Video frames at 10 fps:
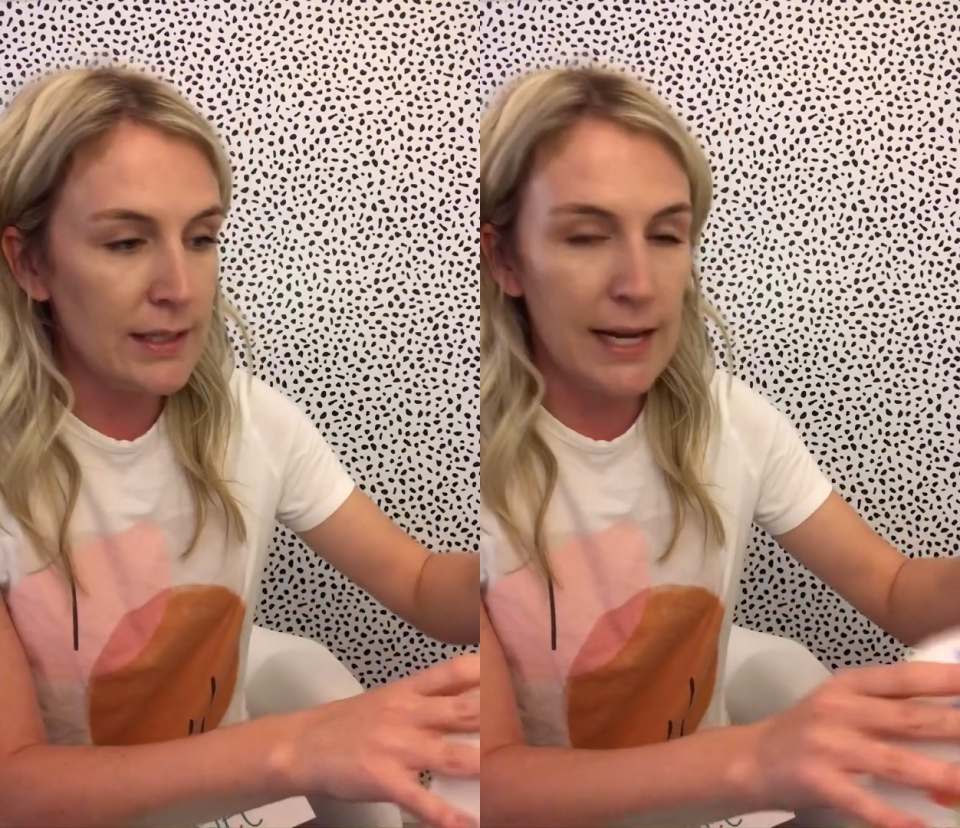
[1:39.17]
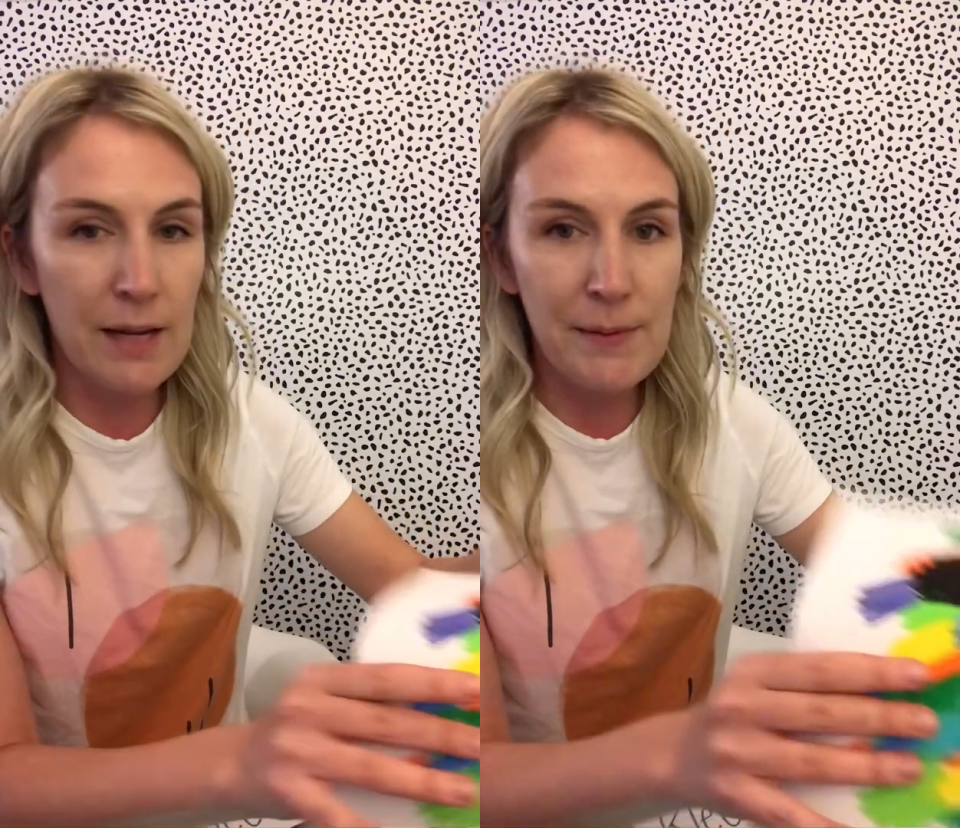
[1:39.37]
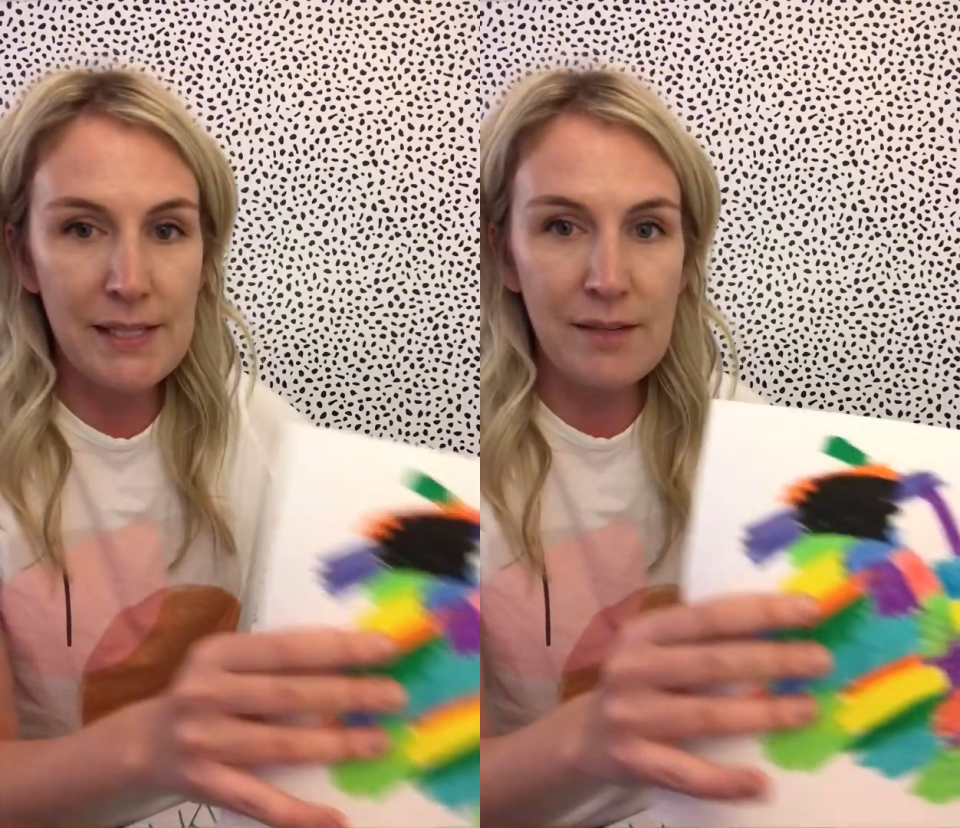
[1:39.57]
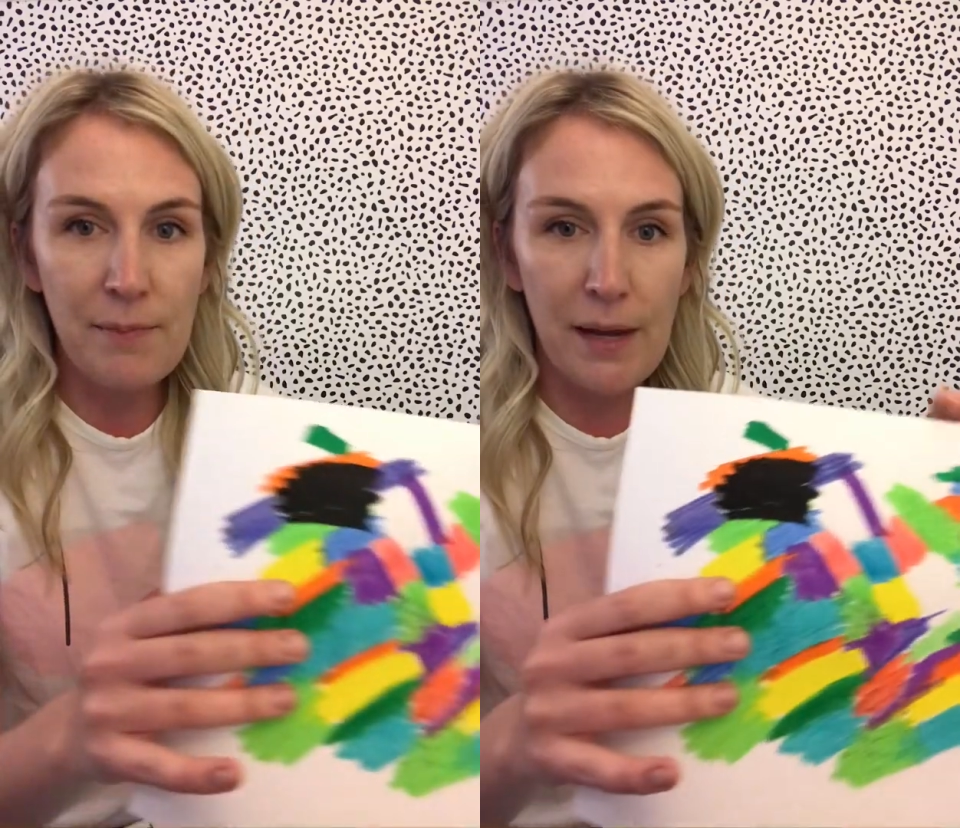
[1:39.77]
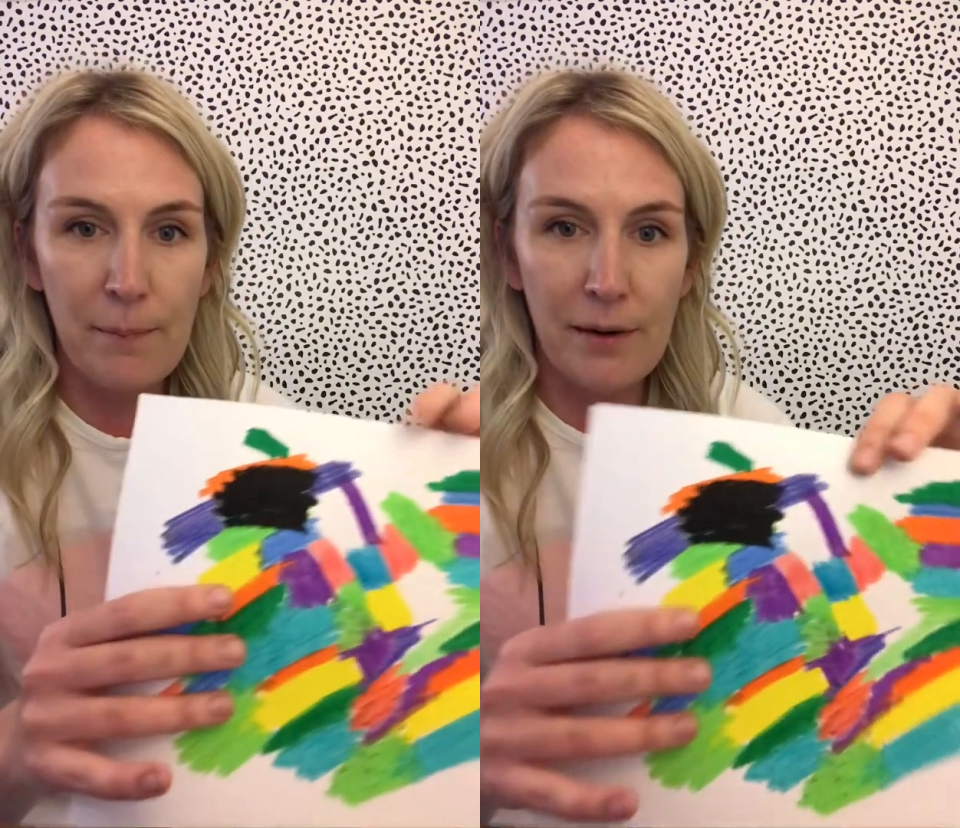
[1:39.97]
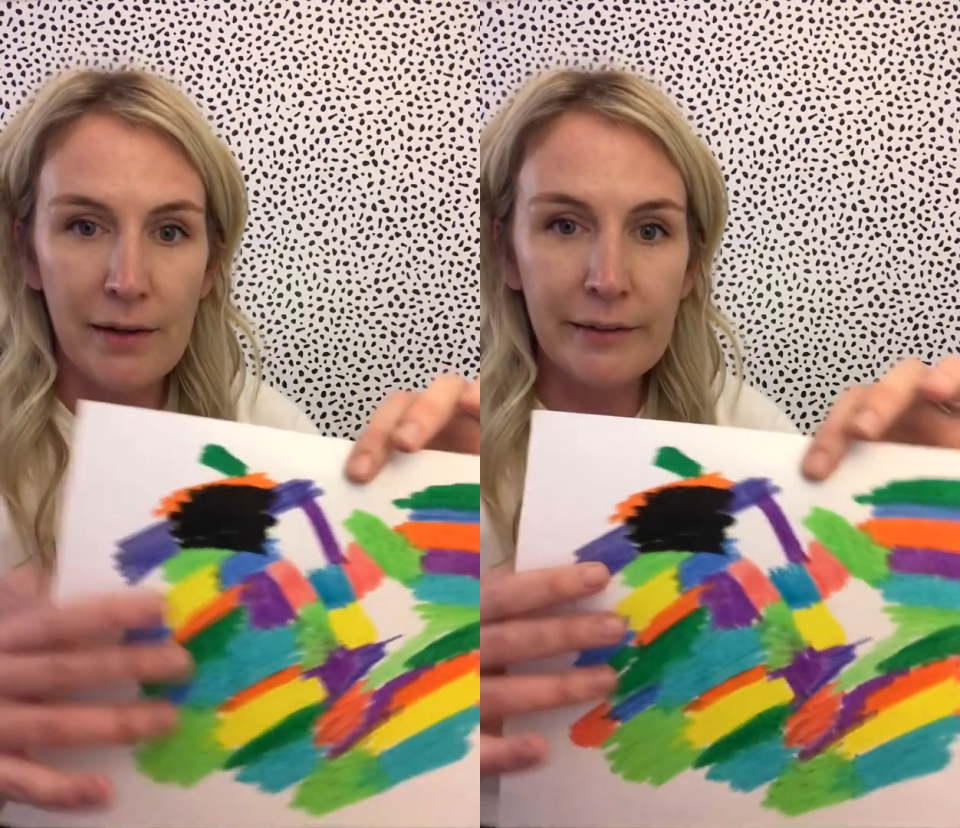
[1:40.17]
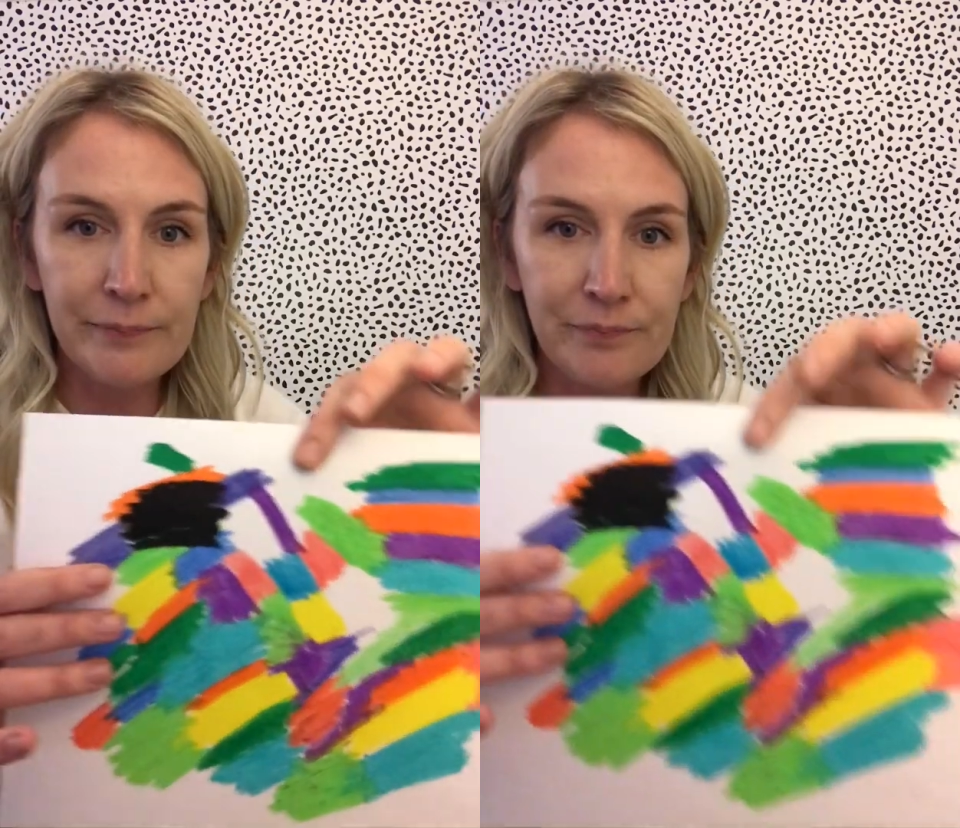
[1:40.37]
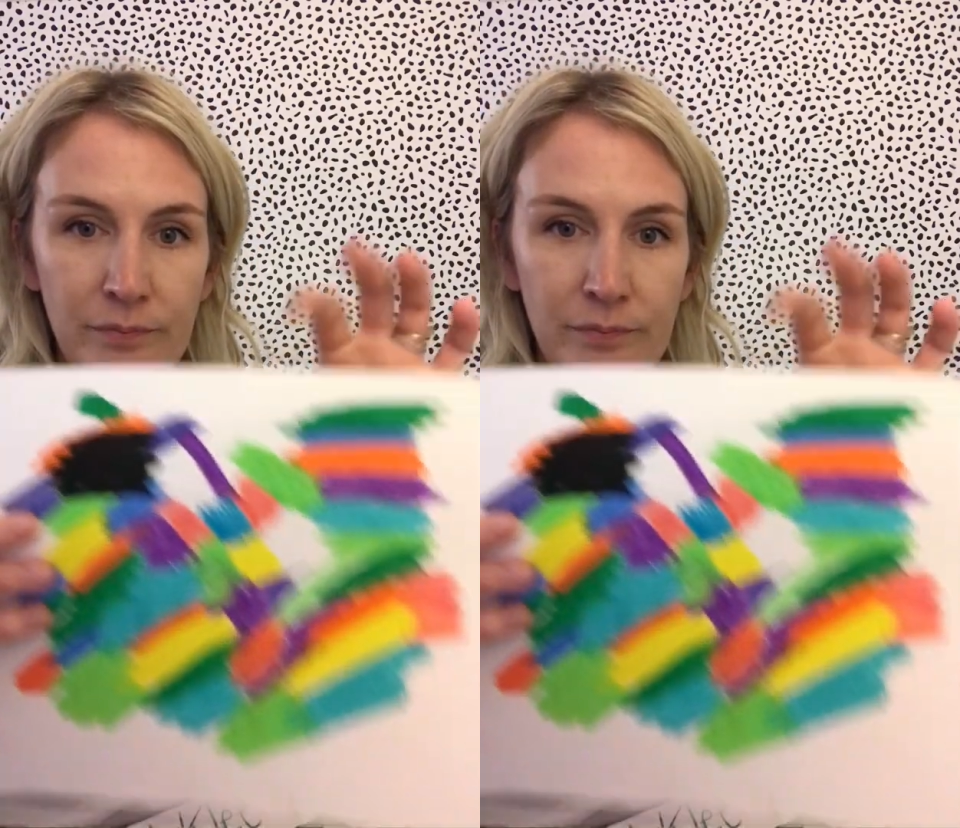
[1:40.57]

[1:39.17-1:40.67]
take a piece of paper